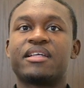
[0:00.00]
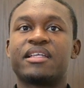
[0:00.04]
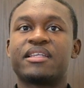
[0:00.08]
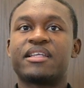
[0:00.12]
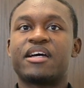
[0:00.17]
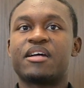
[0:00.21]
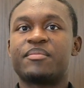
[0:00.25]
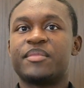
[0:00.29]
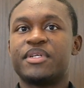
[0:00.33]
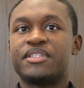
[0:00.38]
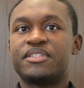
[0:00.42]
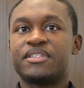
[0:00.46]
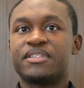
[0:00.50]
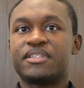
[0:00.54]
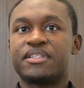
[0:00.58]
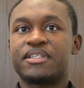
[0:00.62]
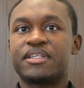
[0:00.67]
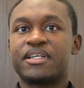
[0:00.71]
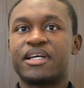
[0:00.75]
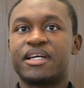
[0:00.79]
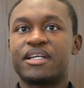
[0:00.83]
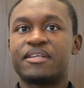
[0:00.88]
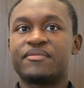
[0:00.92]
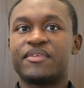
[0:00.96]
allowed me to
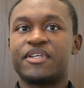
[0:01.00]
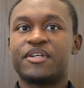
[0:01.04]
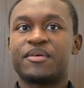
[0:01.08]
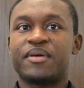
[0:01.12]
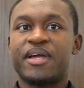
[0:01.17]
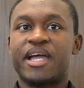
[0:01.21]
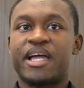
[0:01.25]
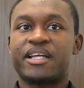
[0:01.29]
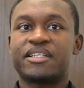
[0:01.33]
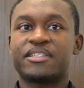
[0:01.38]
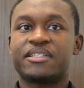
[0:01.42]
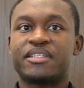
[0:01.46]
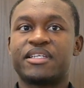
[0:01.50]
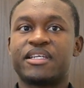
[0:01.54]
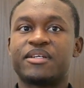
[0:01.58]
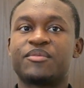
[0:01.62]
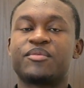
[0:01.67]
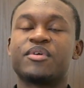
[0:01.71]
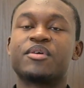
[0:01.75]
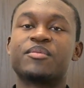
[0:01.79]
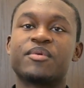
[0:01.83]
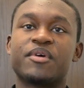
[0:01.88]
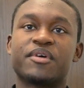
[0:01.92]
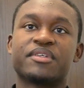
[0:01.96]
kind of interact, get a
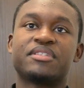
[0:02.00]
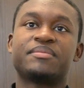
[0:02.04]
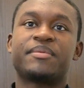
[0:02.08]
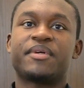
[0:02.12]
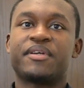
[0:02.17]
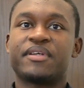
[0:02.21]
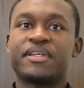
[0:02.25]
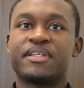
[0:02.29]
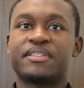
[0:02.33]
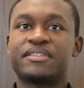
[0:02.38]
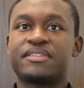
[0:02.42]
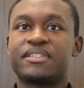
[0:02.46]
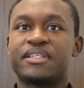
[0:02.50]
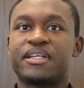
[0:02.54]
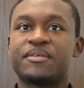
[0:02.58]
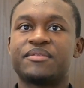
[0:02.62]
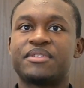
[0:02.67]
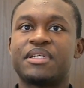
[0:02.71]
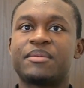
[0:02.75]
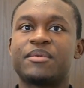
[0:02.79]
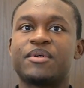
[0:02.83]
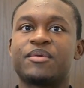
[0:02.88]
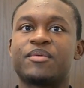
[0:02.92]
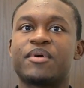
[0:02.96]
real world experience, and I
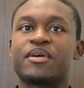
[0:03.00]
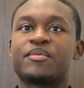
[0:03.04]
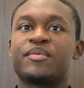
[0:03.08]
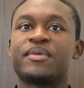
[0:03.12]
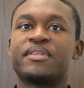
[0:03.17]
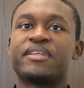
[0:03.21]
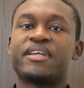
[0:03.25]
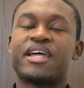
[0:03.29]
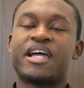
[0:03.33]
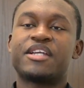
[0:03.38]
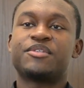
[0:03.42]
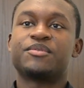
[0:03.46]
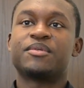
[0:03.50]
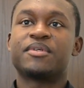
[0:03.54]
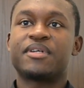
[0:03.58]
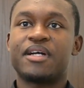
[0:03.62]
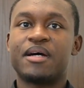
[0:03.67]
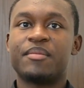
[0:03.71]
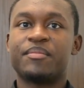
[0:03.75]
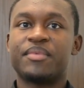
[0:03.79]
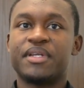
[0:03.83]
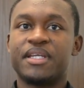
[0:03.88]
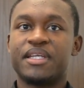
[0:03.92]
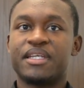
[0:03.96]
was able to work with an actual
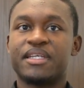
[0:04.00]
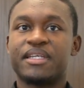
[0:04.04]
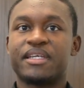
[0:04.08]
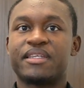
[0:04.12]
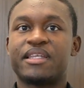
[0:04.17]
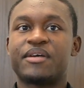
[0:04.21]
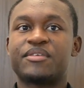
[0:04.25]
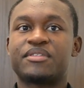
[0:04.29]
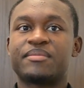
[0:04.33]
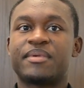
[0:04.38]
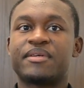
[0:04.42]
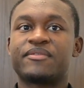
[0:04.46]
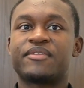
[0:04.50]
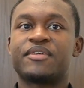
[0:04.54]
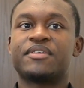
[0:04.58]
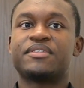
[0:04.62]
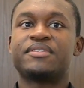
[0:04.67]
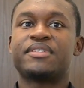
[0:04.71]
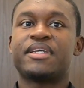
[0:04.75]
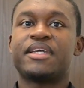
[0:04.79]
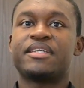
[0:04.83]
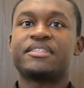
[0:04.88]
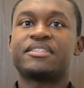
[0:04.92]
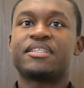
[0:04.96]
company, and that was my
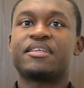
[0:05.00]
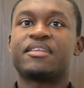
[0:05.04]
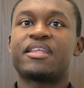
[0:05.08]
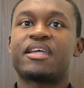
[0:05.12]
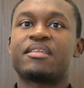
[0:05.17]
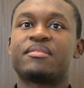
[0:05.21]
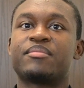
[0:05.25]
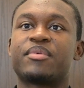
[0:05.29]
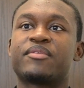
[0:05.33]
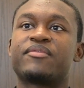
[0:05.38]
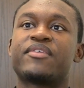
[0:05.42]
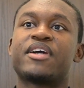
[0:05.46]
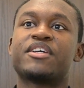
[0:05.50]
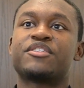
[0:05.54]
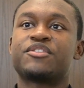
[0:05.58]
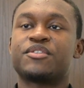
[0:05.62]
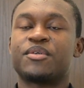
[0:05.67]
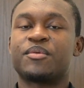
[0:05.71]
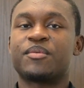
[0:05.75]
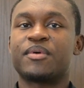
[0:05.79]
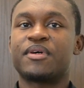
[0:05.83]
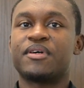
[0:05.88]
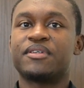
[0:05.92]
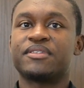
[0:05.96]
first taste of, like,
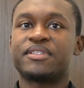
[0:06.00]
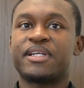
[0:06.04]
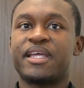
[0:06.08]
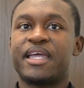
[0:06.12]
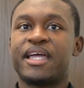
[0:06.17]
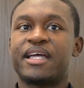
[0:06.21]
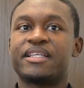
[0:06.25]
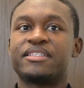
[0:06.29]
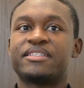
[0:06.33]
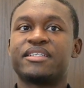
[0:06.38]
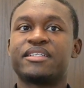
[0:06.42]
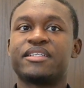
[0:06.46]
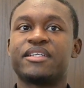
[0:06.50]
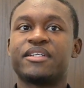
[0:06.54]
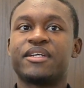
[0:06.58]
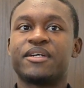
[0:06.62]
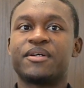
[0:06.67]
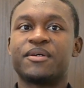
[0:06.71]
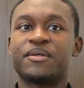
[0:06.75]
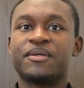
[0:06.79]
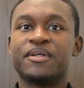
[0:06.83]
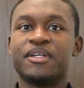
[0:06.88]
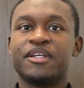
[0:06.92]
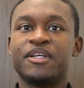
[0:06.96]
professional world, and I had to,
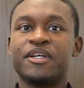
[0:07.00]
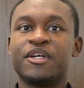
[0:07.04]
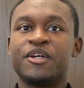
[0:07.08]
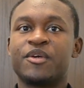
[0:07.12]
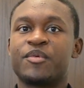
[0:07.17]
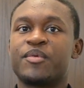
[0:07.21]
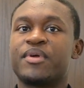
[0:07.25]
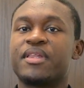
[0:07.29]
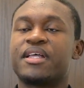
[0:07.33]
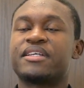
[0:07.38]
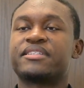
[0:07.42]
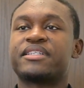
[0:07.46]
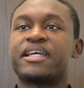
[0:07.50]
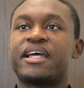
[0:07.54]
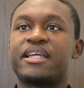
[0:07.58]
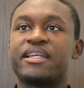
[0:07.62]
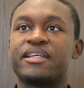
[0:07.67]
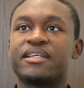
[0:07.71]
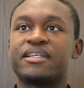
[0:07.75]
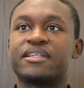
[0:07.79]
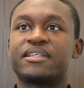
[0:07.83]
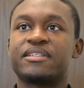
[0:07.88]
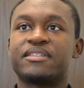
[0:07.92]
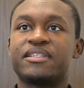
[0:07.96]
realize I had
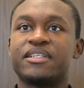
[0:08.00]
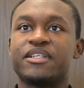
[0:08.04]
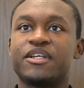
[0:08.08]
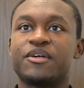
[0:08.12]
to,